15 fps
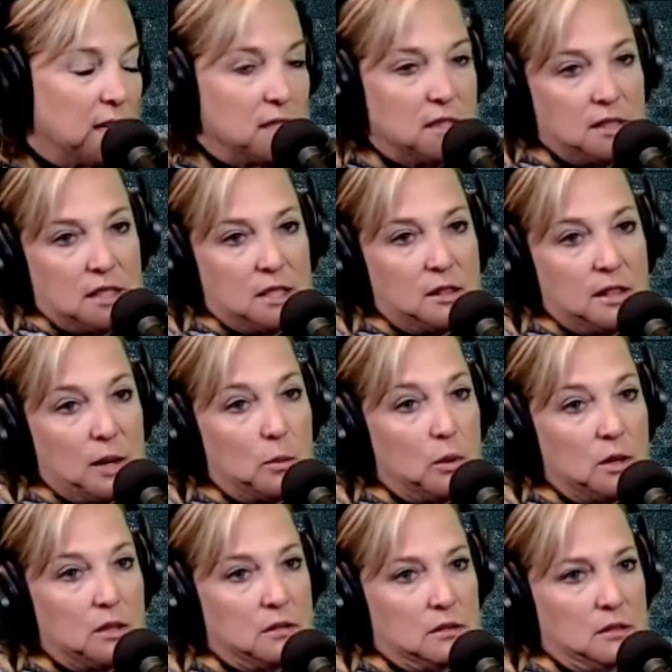they
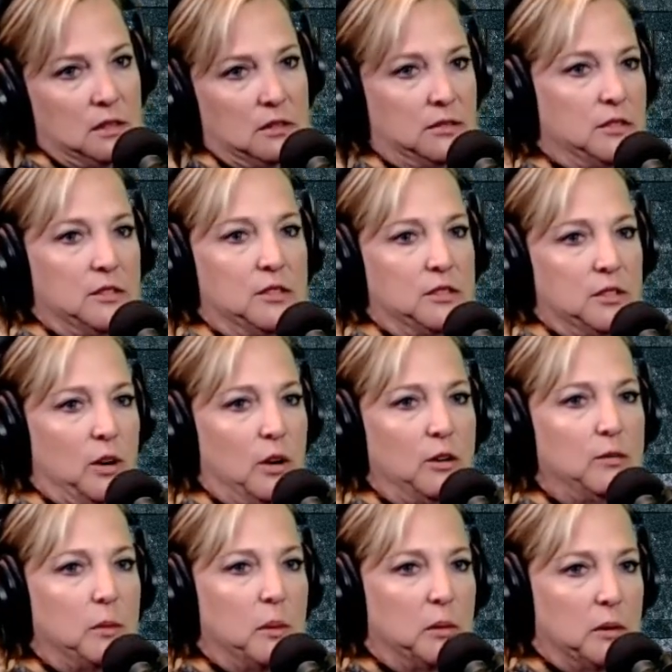weren't
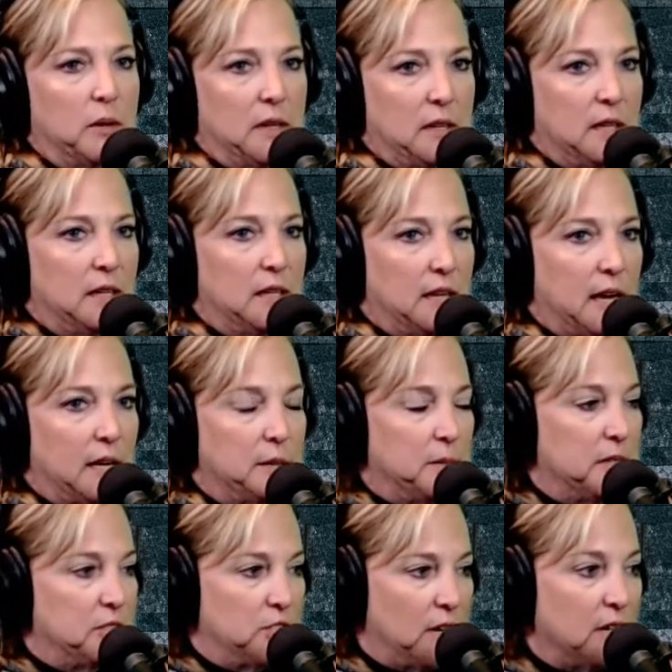dissolvable or anything. It had to be
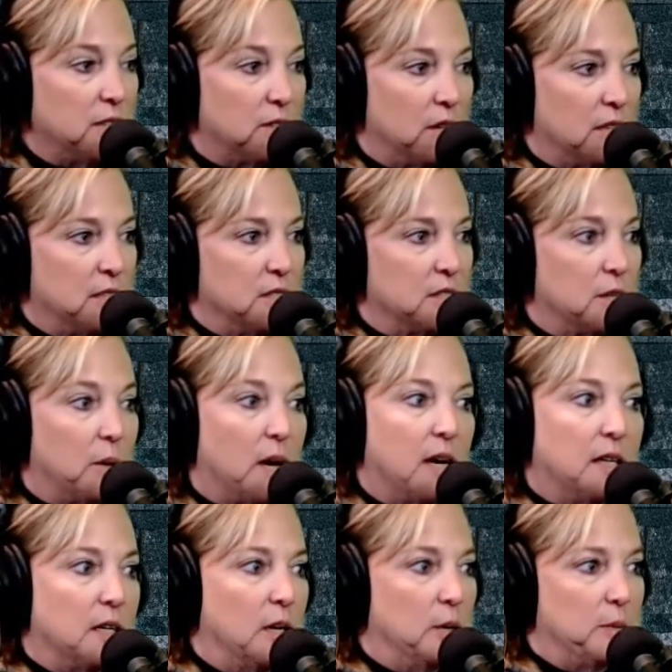checked on, and so I
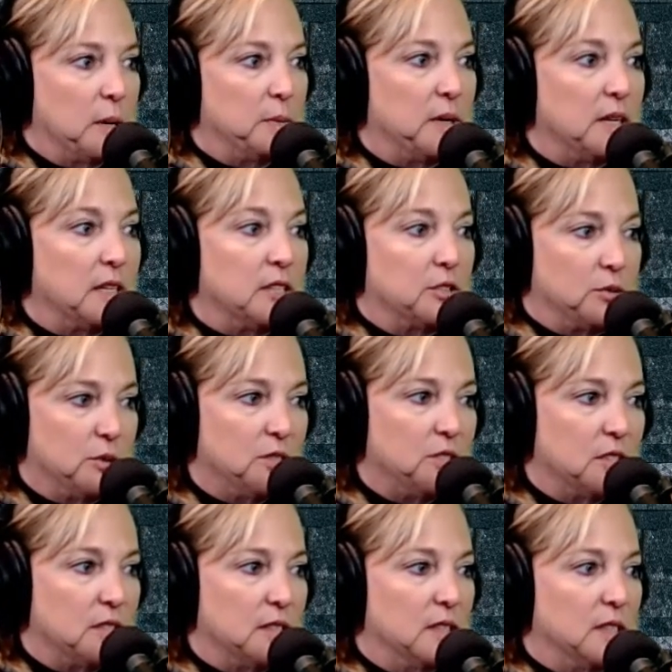had to go to my
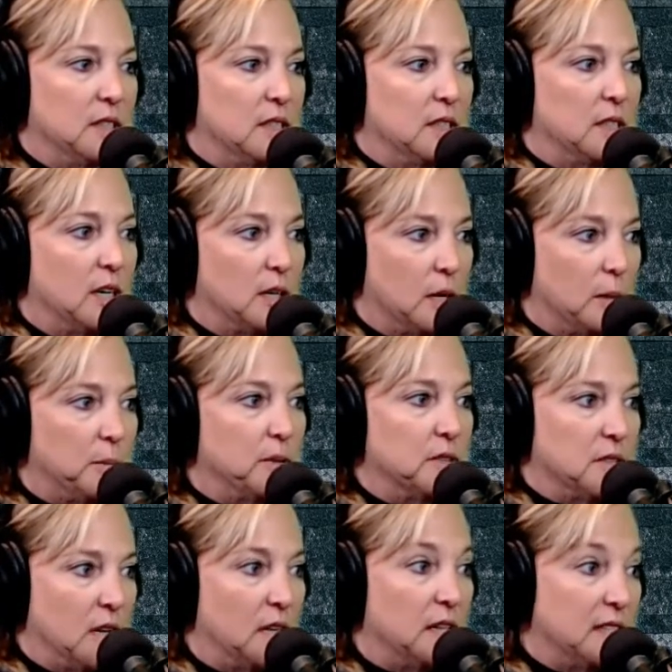pediatrician a couple of
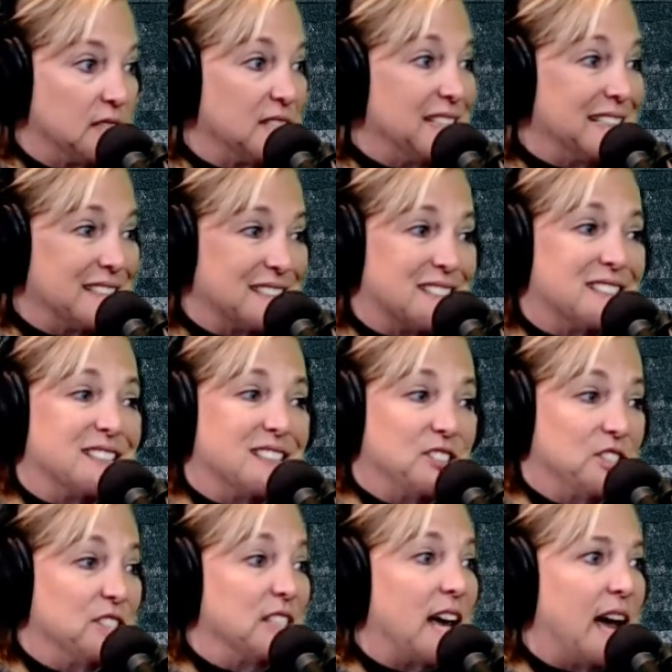times, like to get the
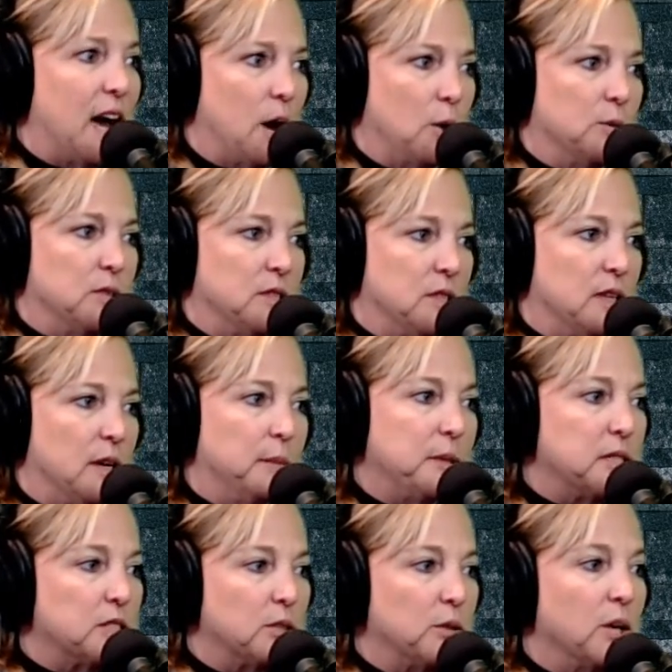stitches out. I mean,
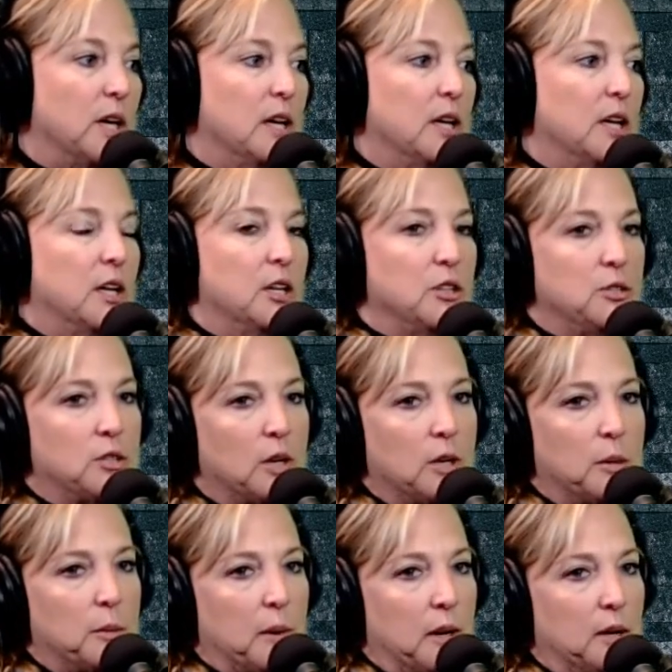so you're
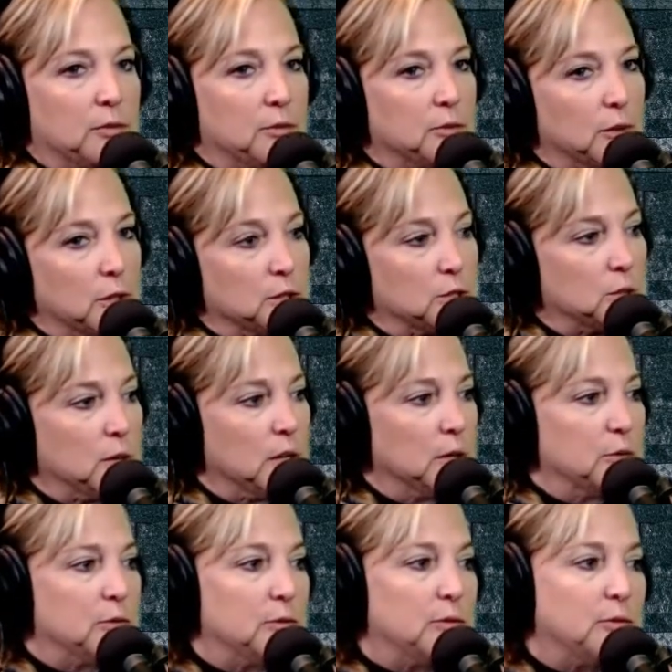talking about a first grader
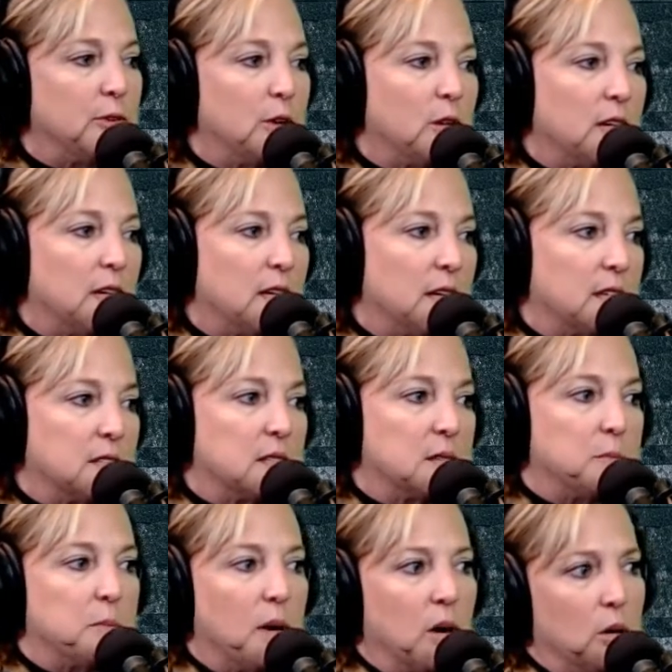fully
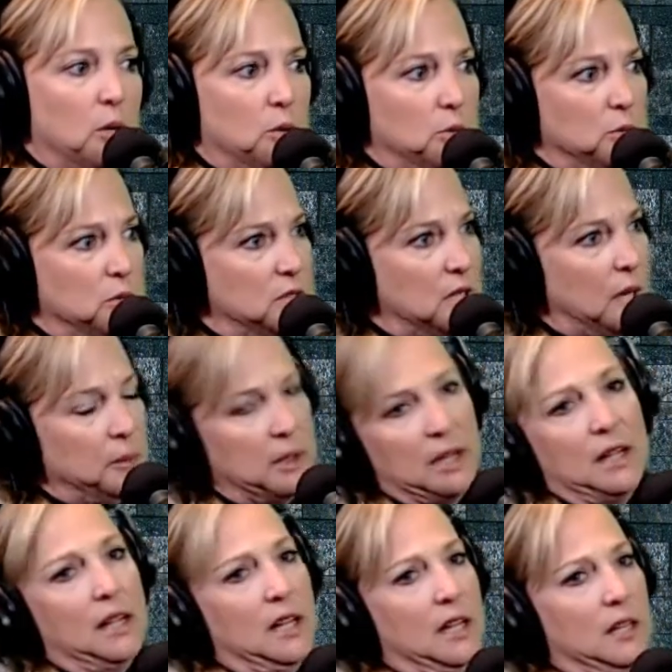exposed. I
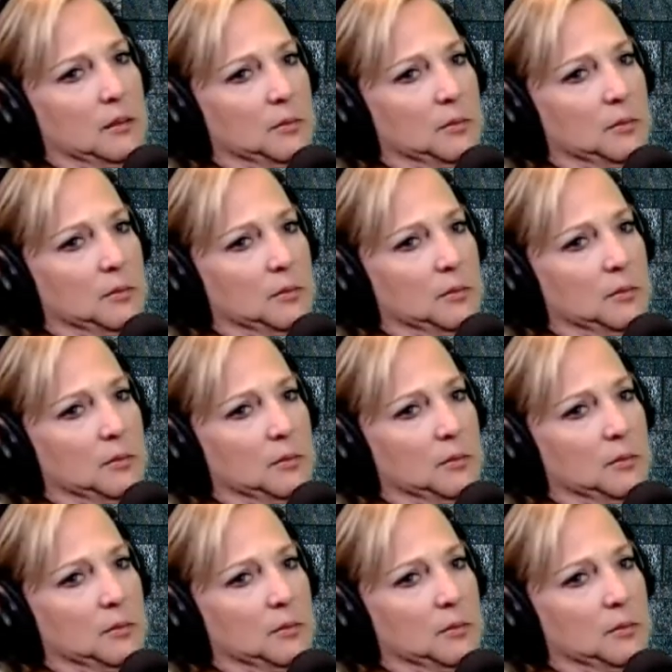mean,